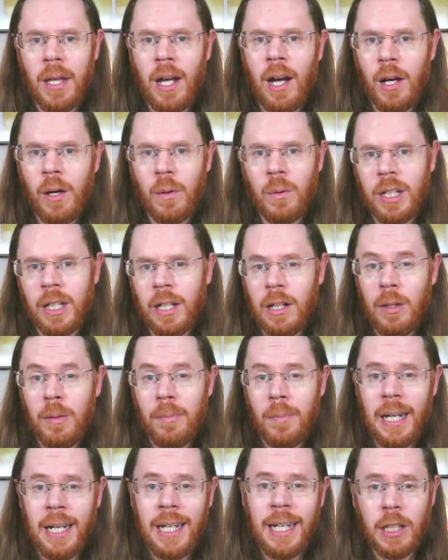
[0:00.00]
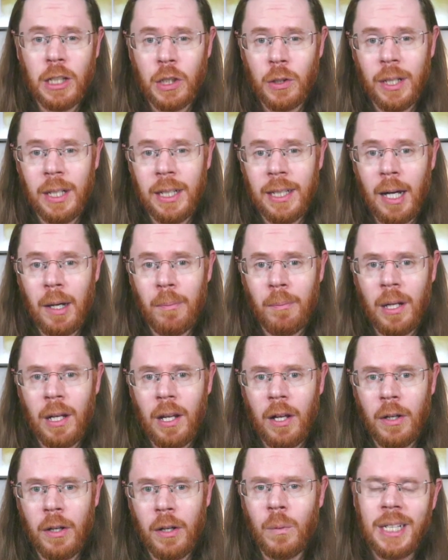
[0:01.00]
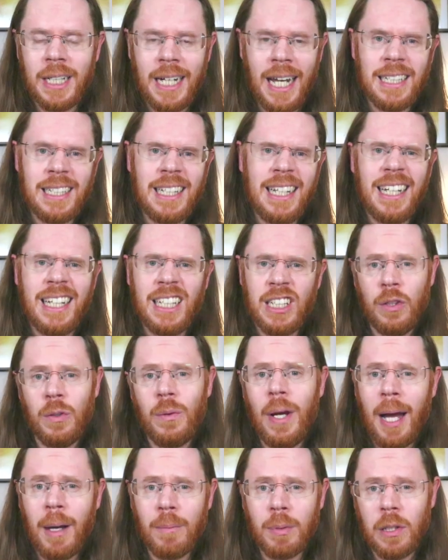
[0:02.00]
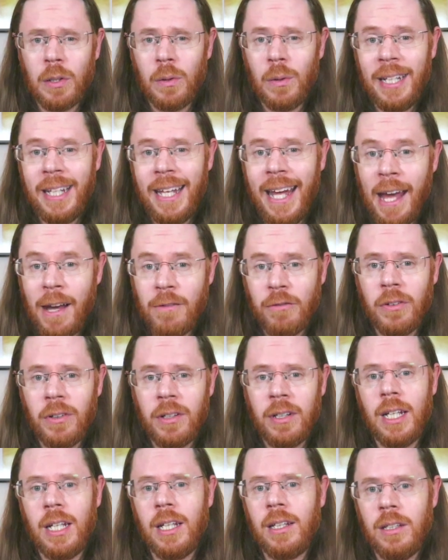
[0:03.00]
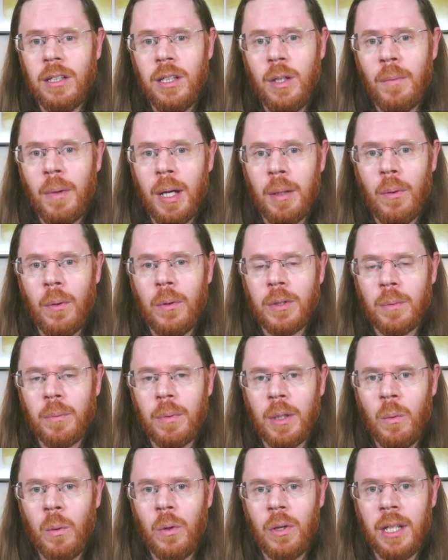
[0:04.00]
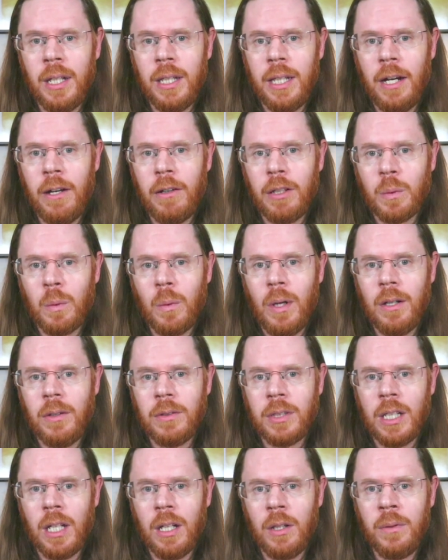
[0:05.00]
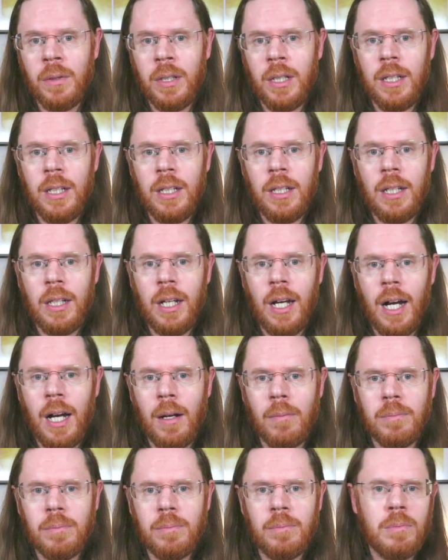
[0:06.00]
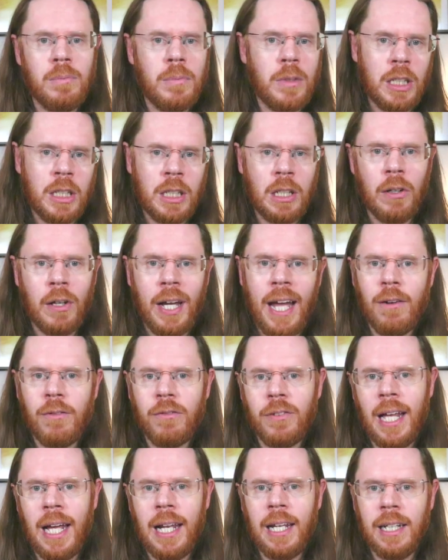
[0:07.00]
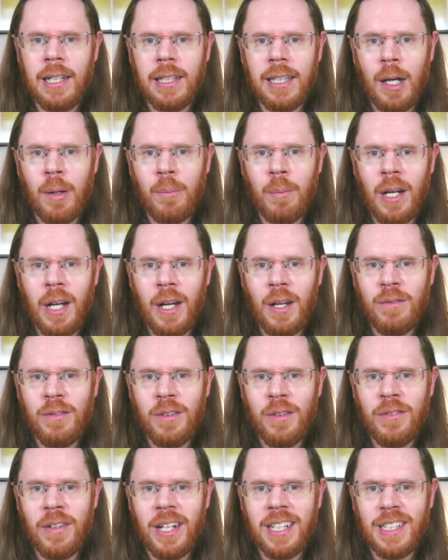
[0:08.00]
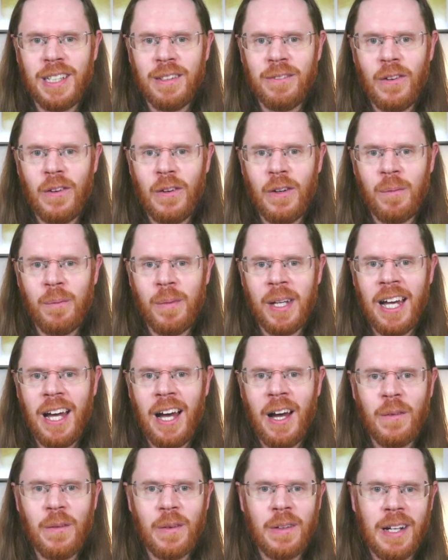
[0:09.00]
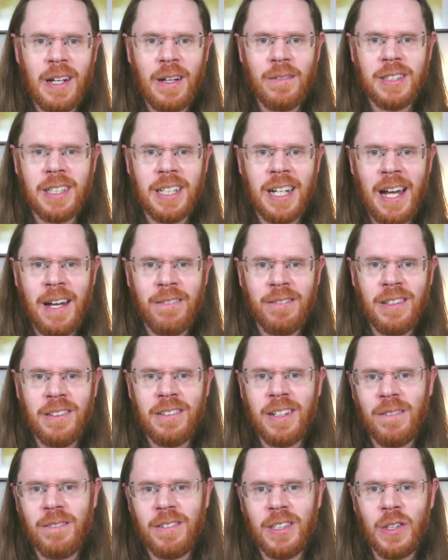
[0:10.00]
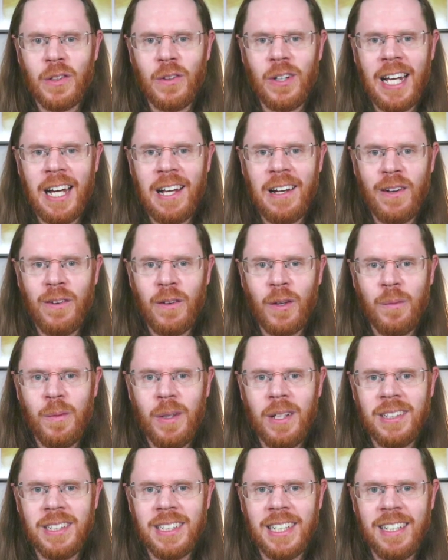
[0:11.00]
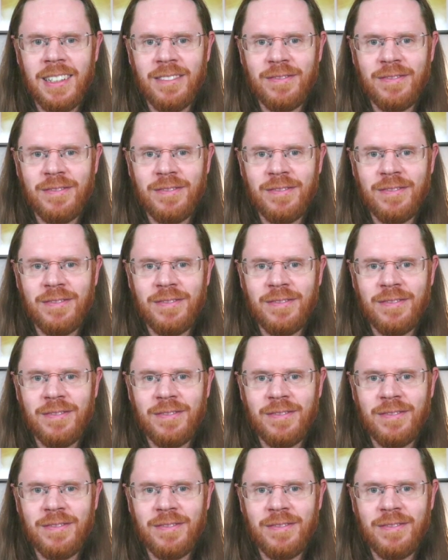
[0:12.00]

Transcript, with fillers: I will include my link tree down below, which has links to absolutely everything you may possibly want in there as well. So um, just look out for that link down below if you fancy following me. I would love to have you come and join our little community.